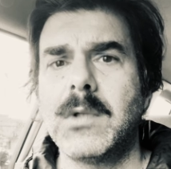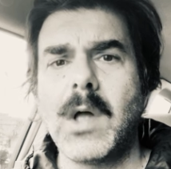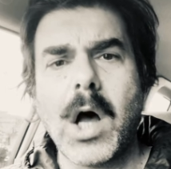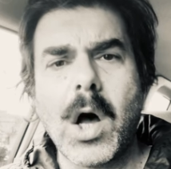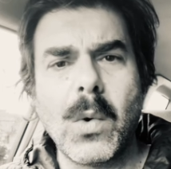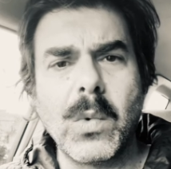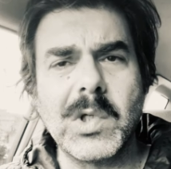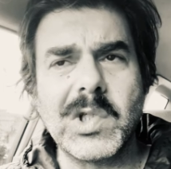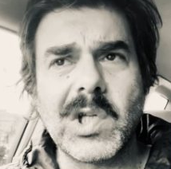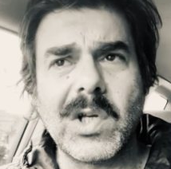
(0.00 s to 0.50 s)
I
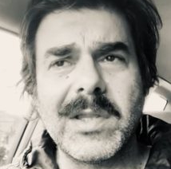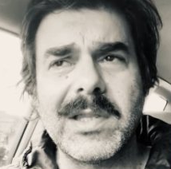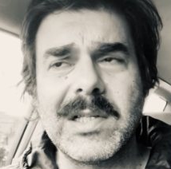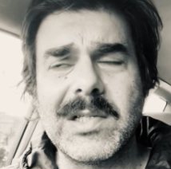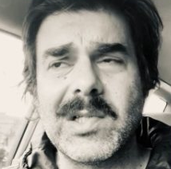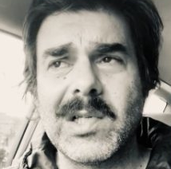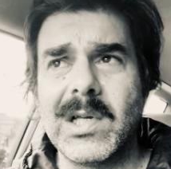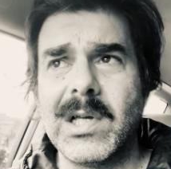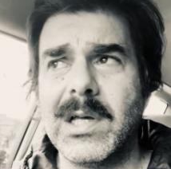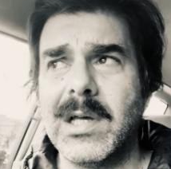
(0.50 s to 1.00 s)
was on
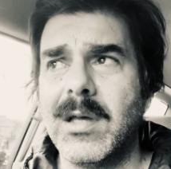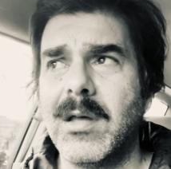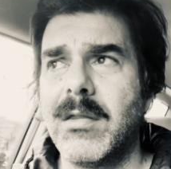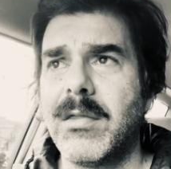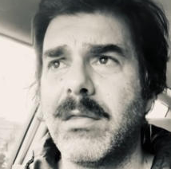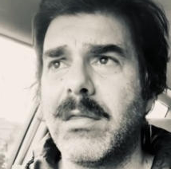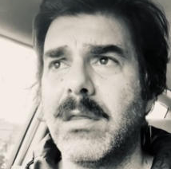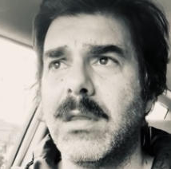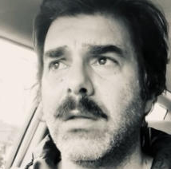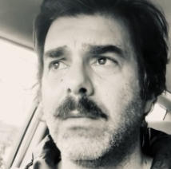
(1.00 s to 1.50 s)
this
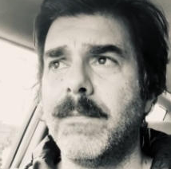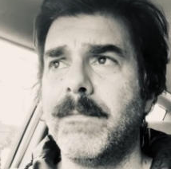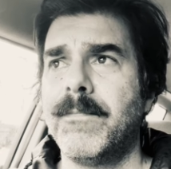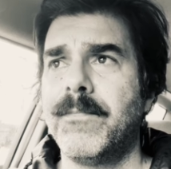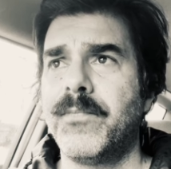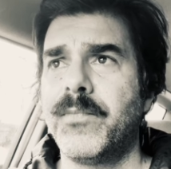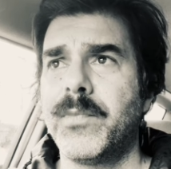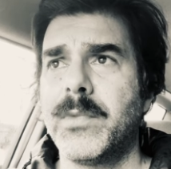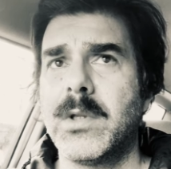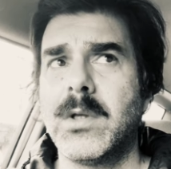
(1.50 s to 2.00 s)
earth
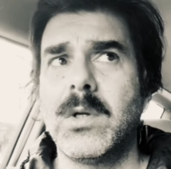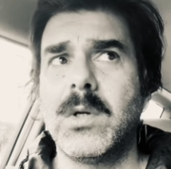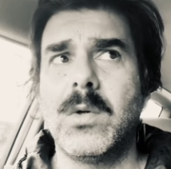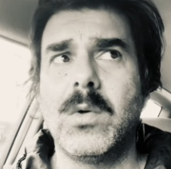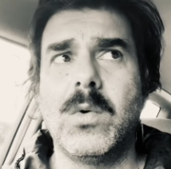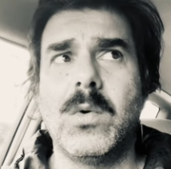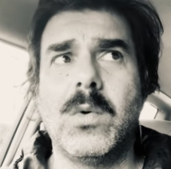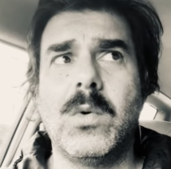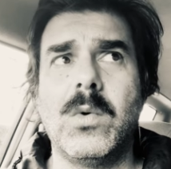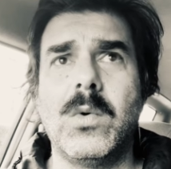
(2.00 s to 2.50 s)

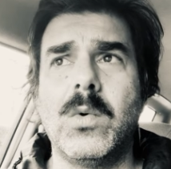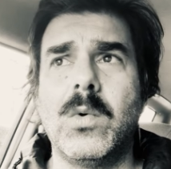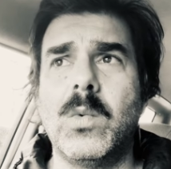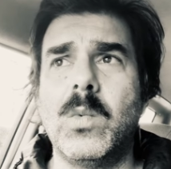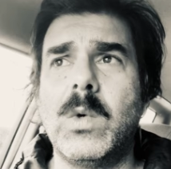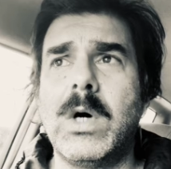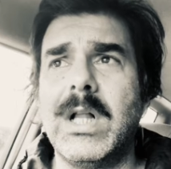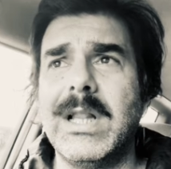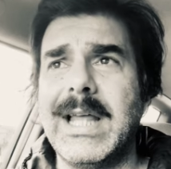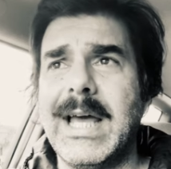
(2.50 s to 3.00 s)

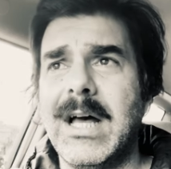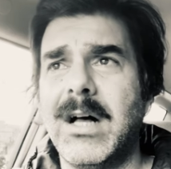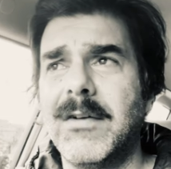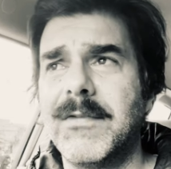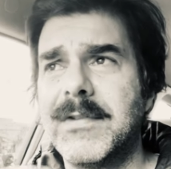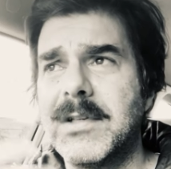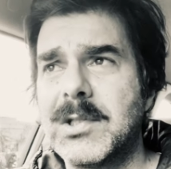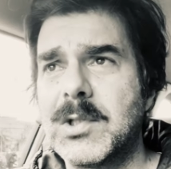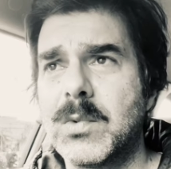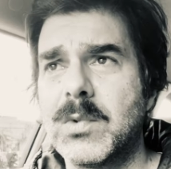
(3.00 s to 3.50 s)
while
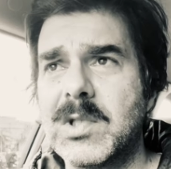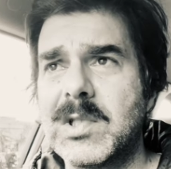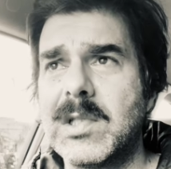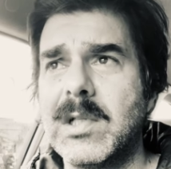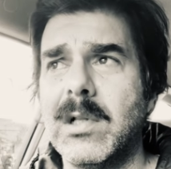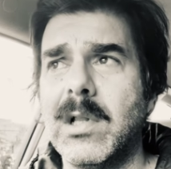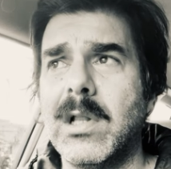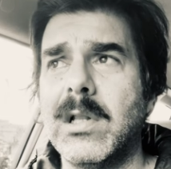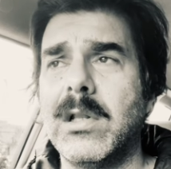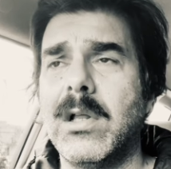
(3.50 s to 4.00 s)
Elvis was
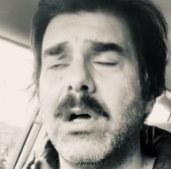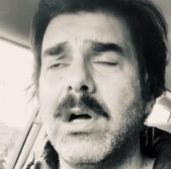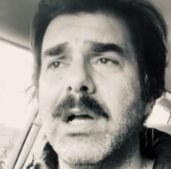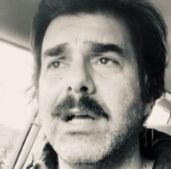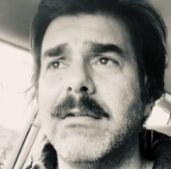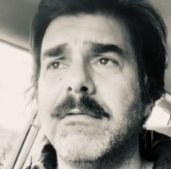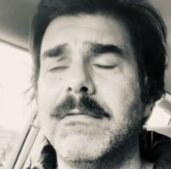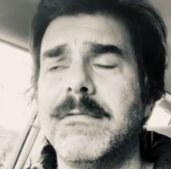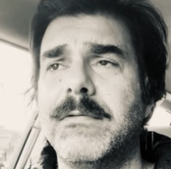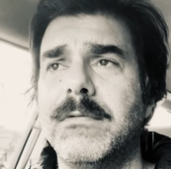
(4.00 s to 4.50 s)
still
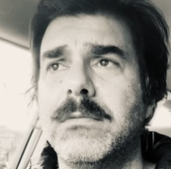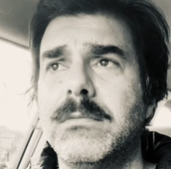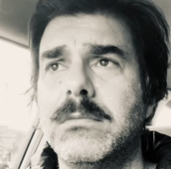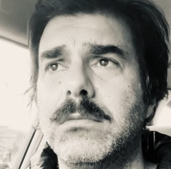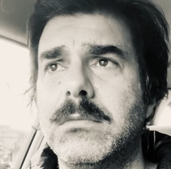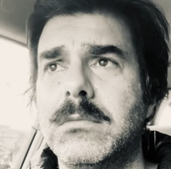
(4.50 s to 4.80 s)
alive.